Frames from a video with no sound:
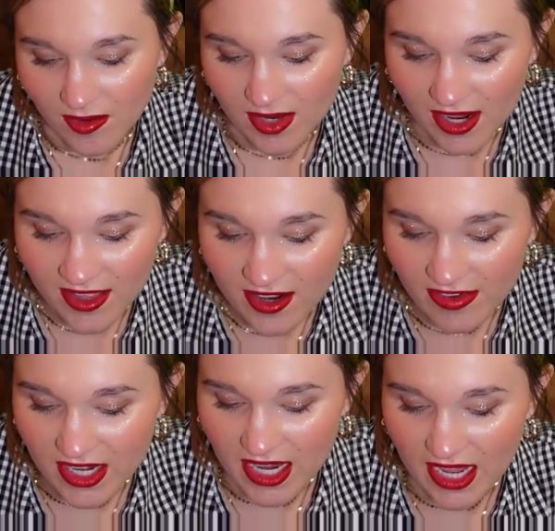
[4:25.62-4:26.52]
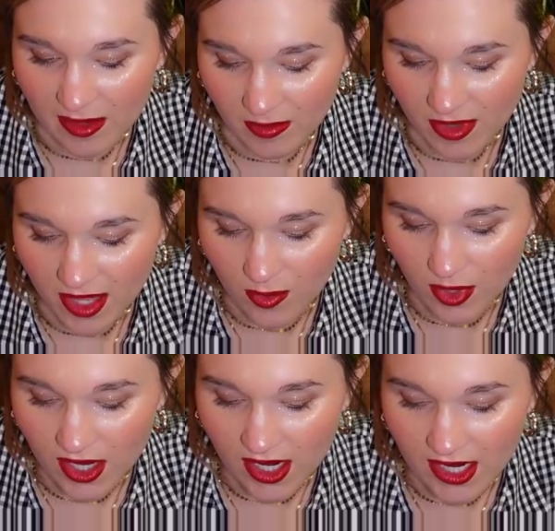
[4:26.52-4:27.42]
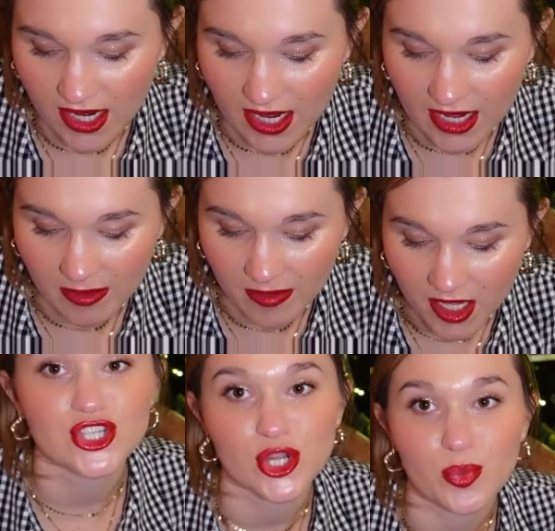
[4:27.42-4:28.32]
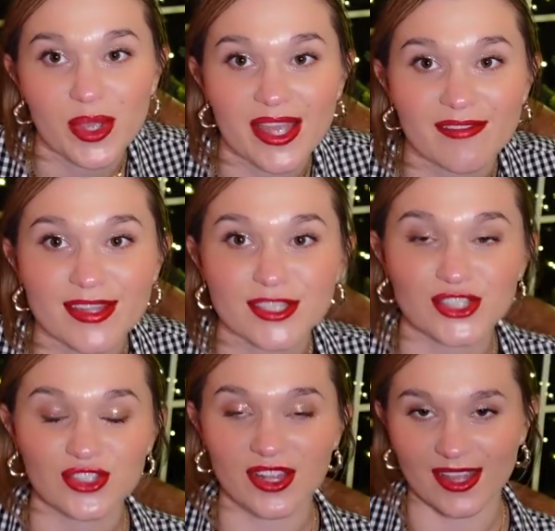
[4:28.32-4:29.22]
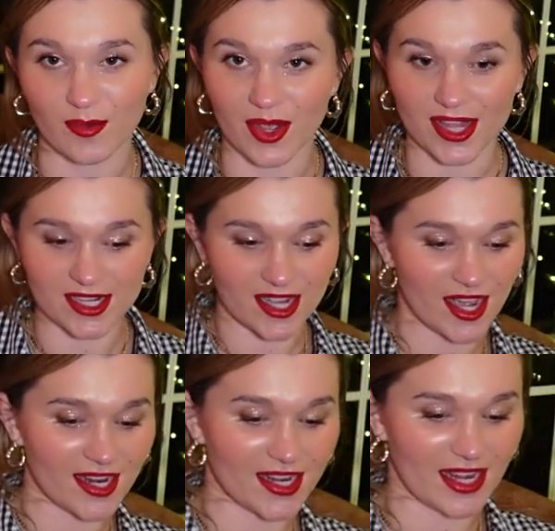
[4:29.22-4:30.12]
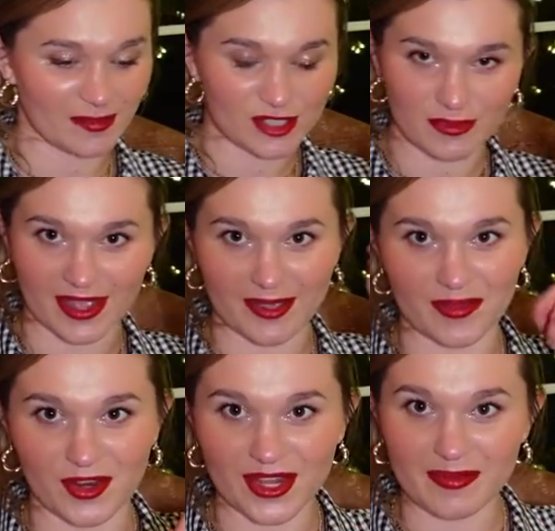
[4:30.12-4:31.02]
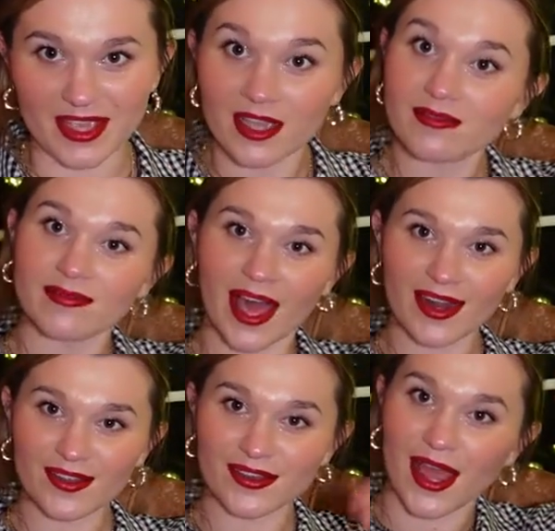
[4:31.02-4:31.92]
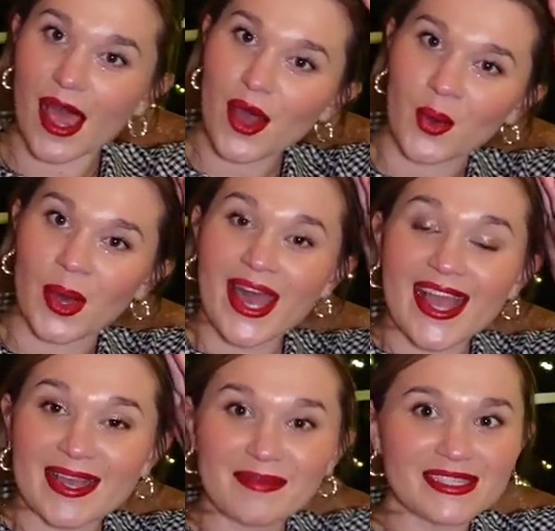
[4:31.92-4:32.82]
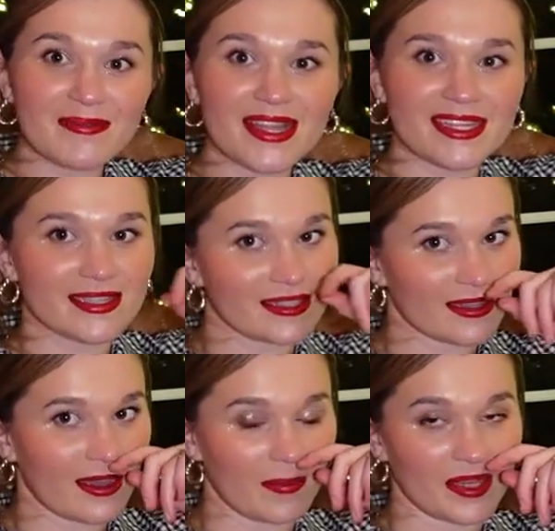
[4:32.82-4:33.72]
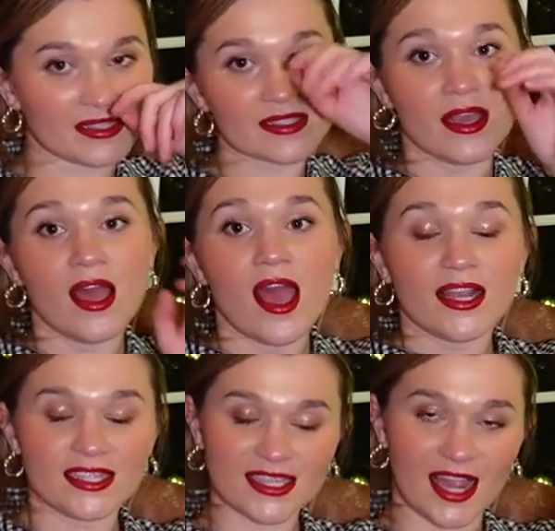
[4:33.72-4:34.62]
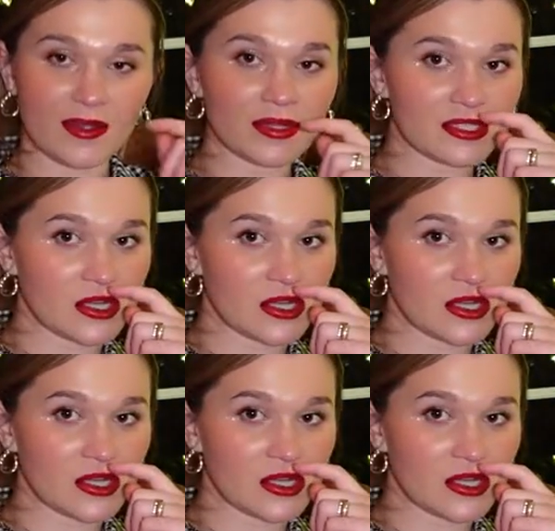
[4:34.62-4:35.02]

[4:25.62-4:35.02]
we gotta think of a name. Like, what kind of name should we give this, like what kind of name should my community be? I don't know. Give me some ideas in the comments. Does anyone's